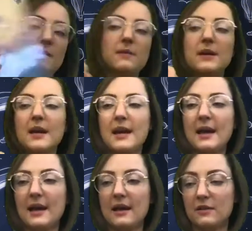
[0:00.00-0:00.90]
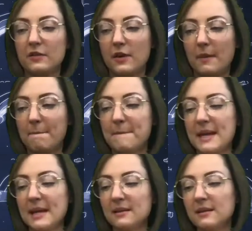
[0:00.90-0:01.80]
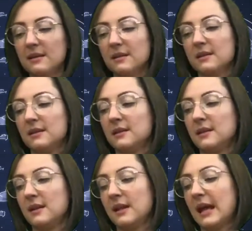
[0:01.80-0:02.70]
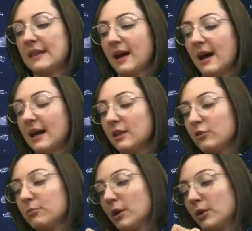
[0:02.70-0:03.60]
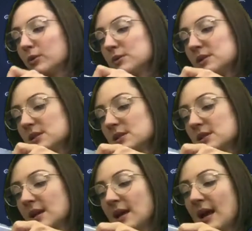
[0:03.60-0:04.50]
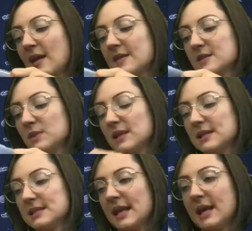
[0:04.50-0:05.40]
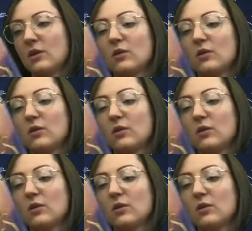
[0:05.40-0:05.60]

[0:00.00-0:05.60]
We have Beetle and the Hollow Bones. And this one is a